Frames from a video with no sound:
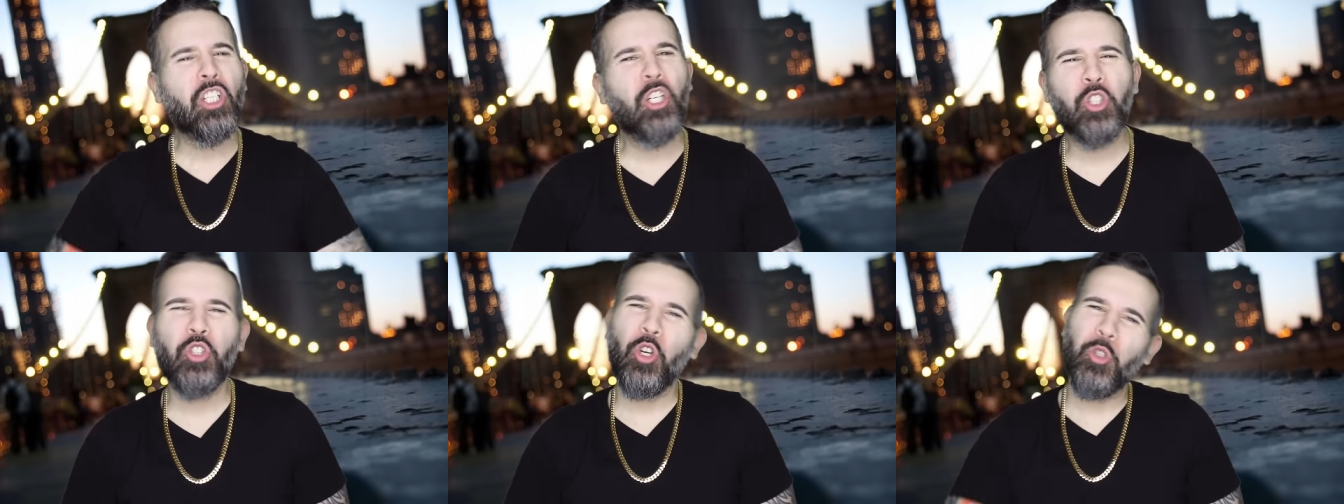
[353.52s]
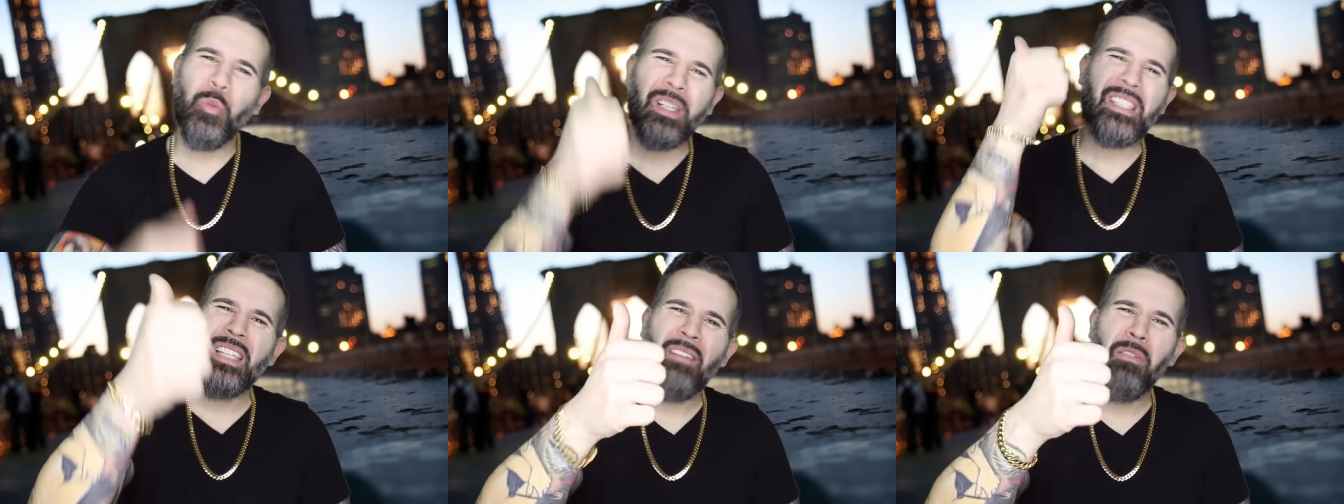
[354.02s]
is gonna show you a
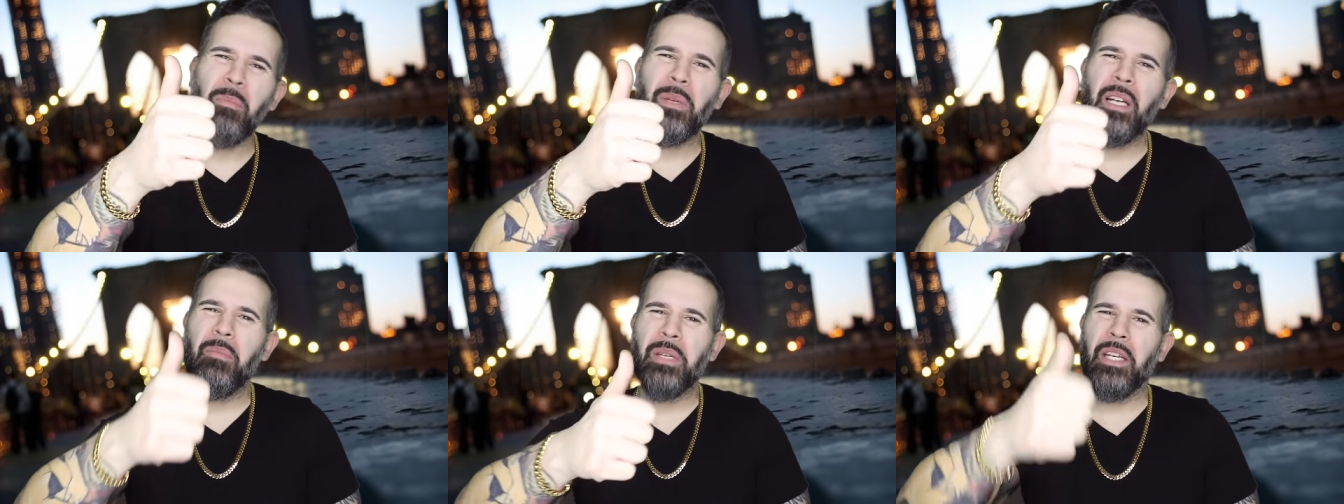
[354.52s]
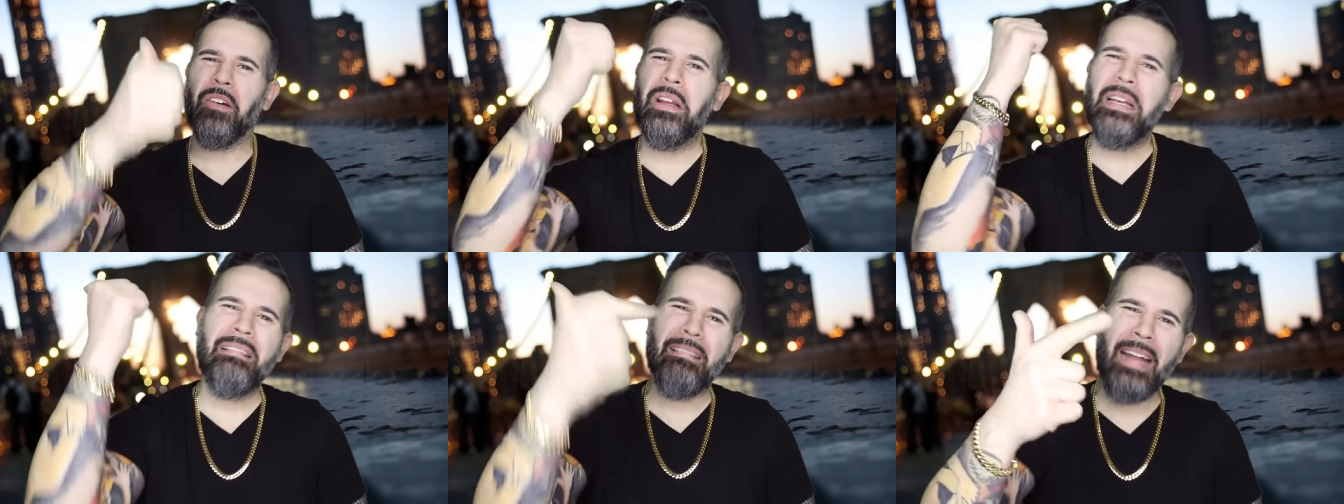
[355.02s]
seven millimeter,
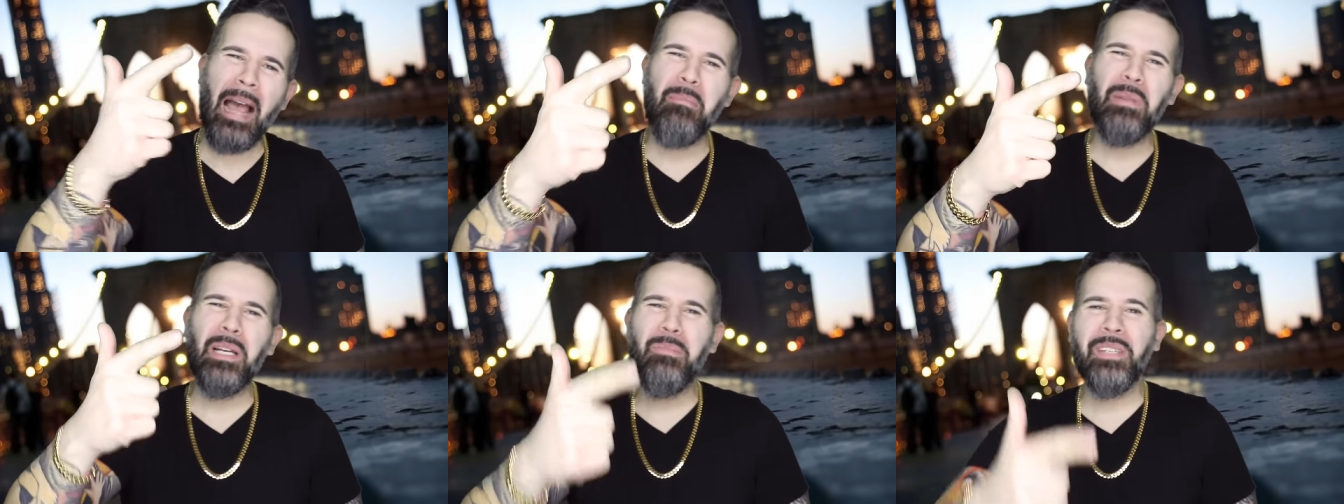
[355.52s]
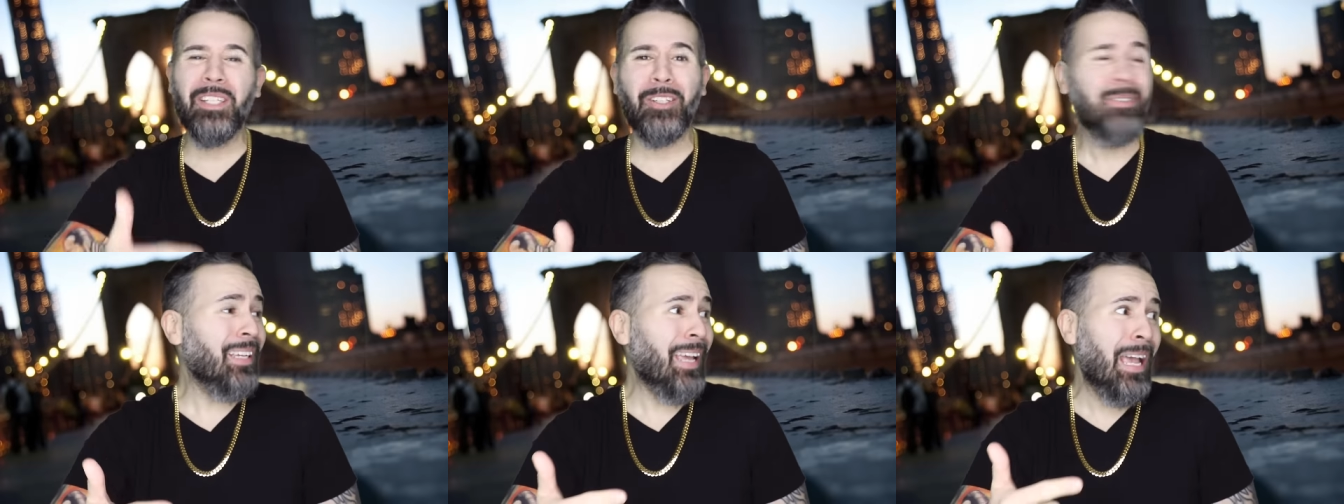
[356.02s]
nine
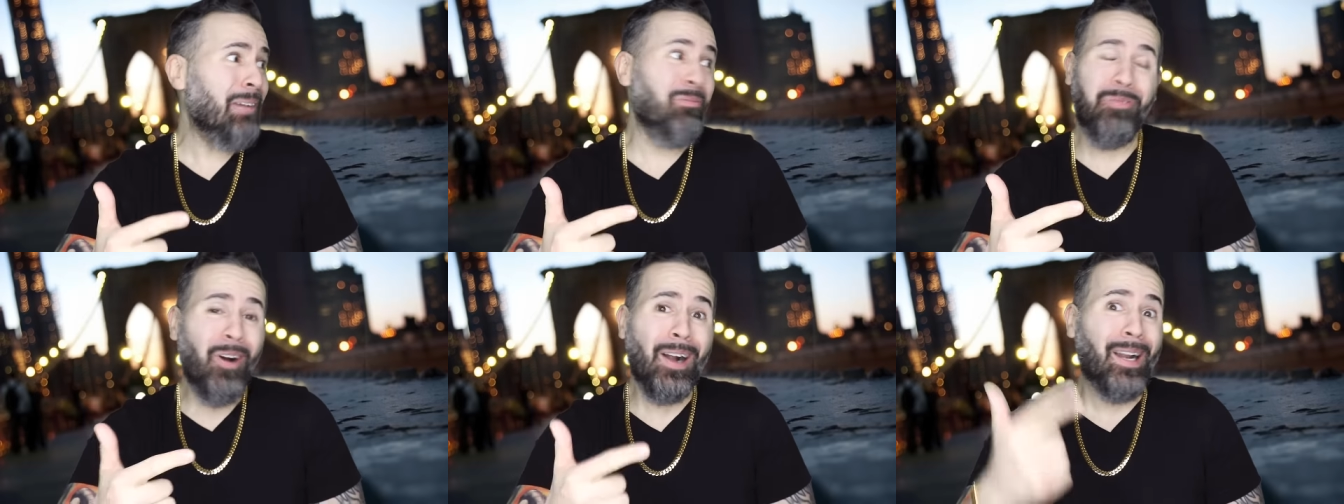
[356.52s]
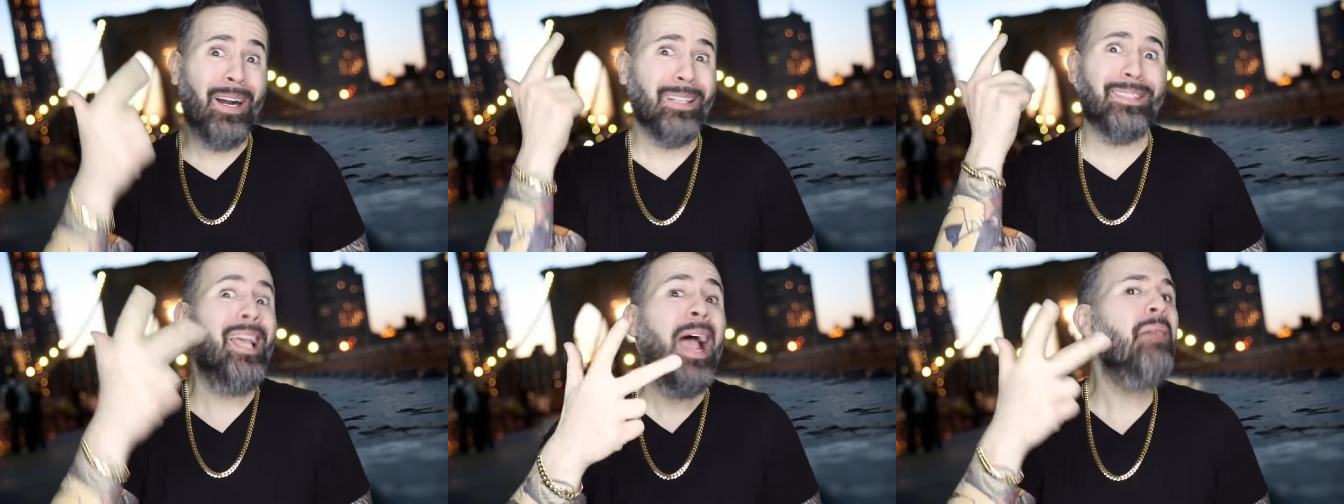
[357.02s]
millimeter, and fuck, a
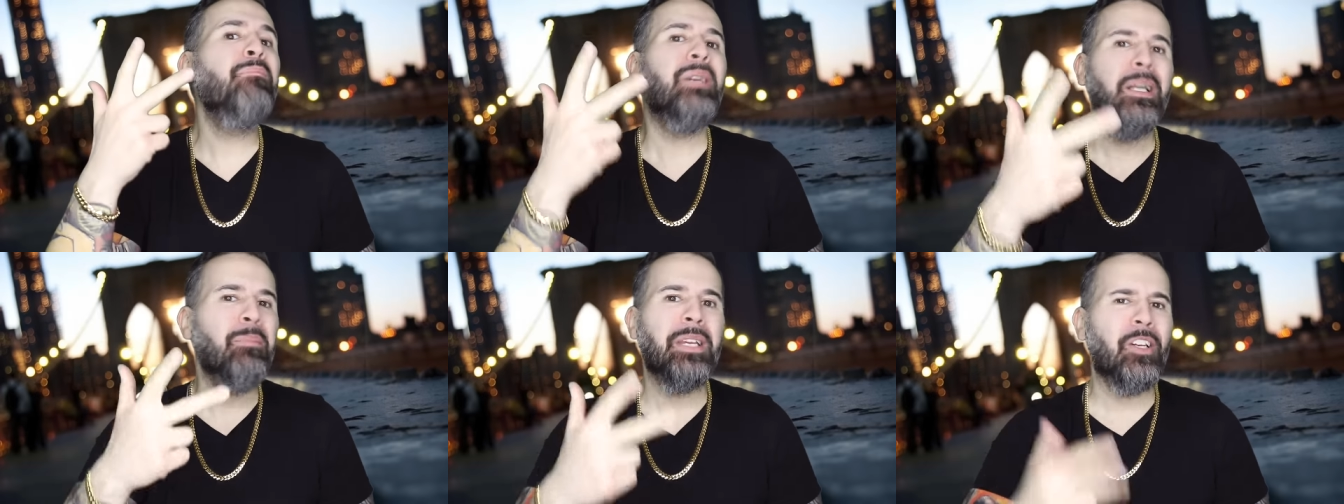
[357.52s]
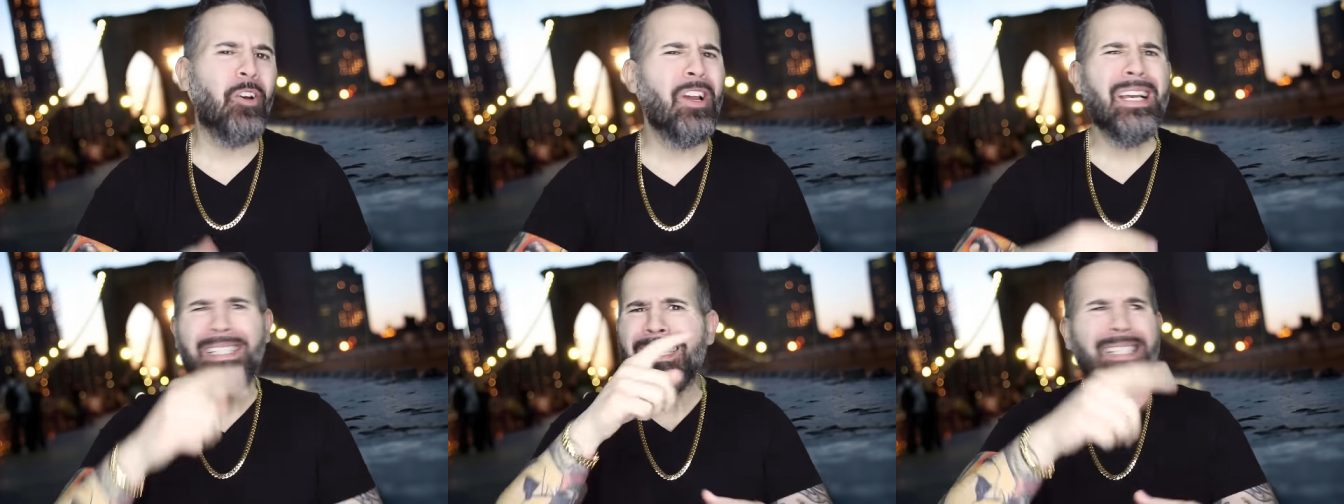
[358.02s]
ten millimeter
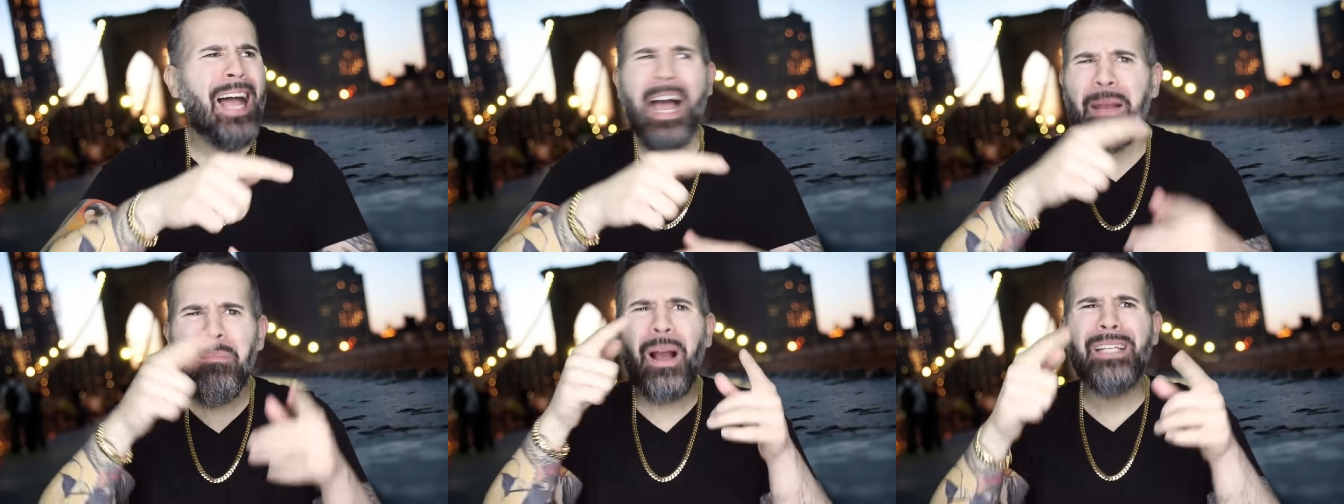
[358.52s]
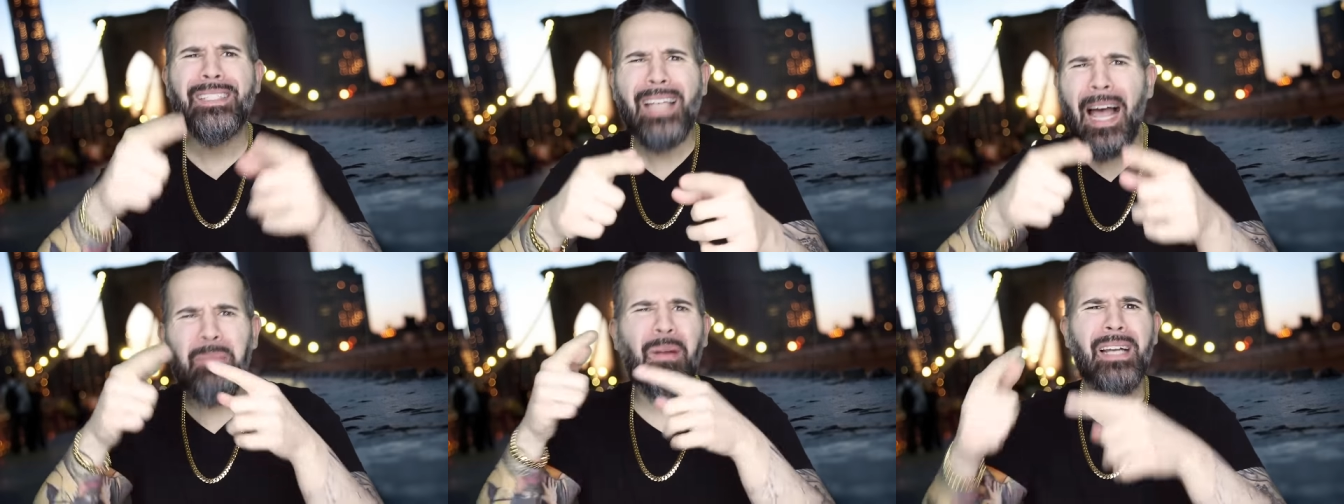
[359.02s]
side by
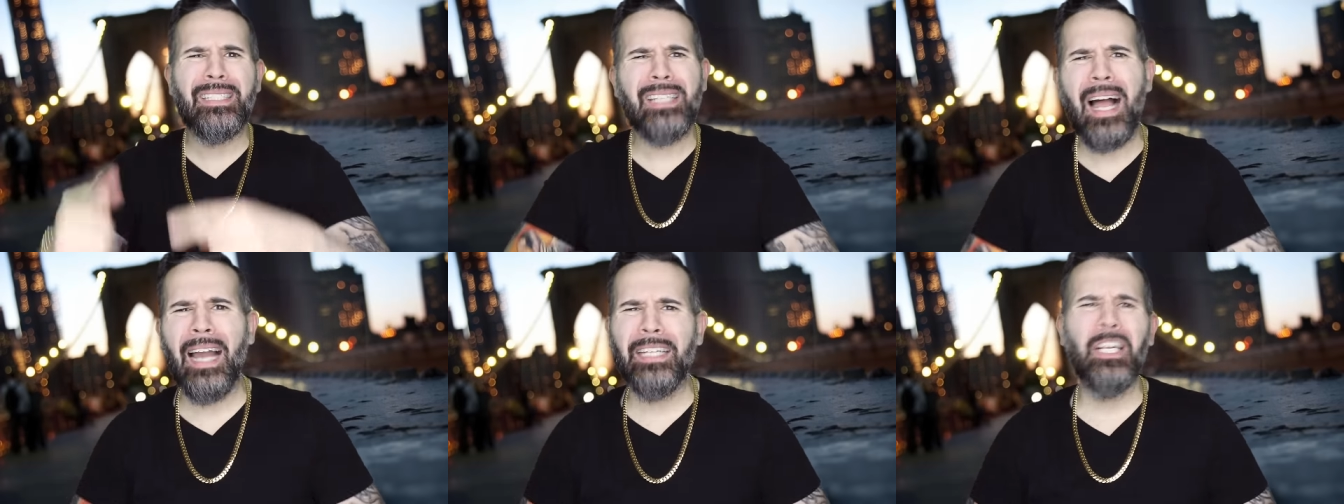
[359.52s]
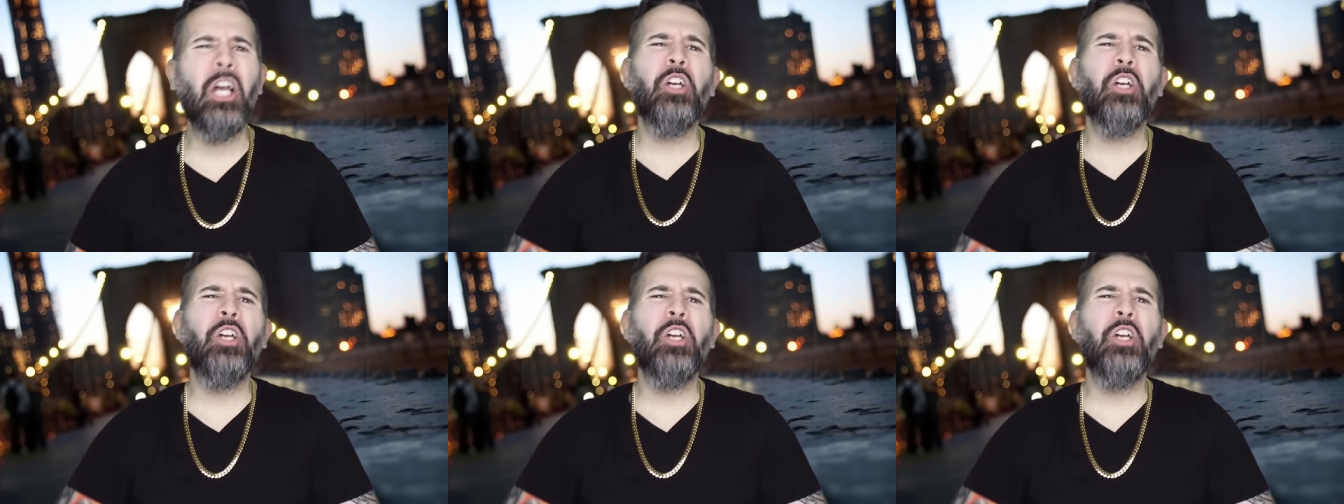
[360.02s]
side by side?